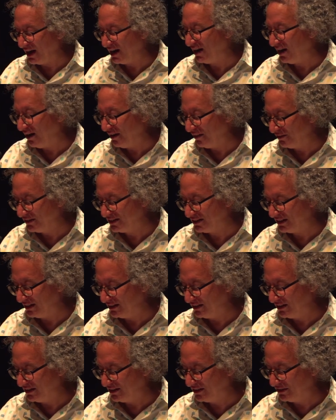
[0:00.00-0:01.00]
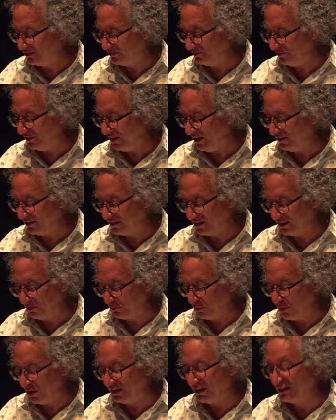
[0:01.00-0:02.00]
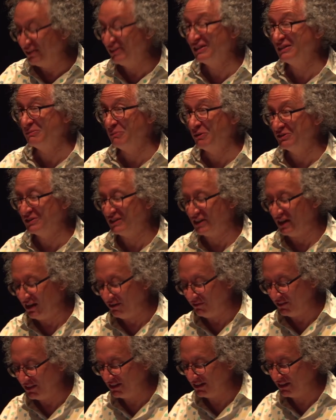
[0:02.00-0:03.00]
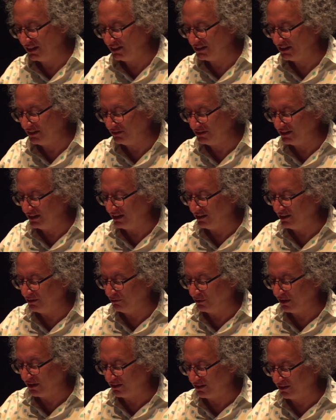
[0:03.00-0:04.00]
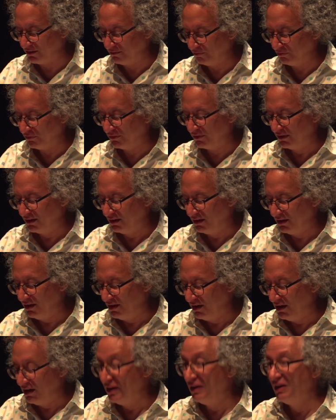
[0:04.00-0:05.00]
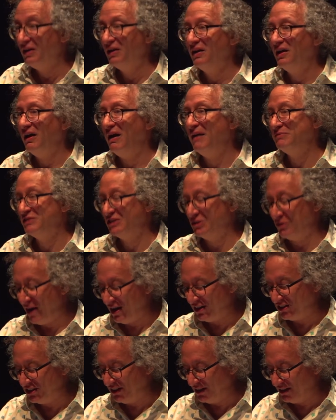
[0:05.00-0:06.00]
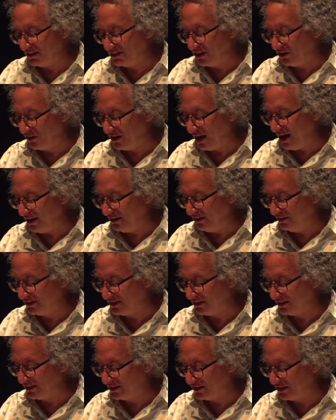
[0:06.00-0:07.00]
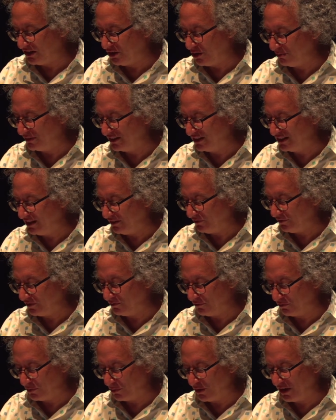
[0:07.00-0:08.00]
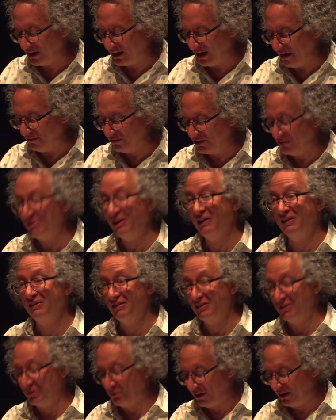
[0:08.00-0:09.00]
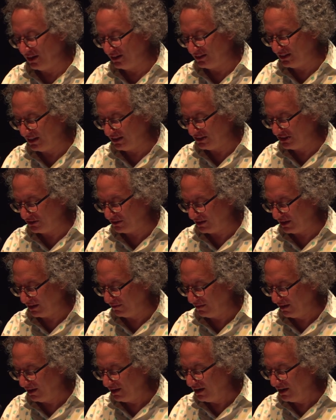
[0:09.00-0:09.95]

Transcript: had other senses to feed than the one it is most obviously associated with. Abstraction, as Gauguin uses the term, is different from what it came to mean in the 20th century.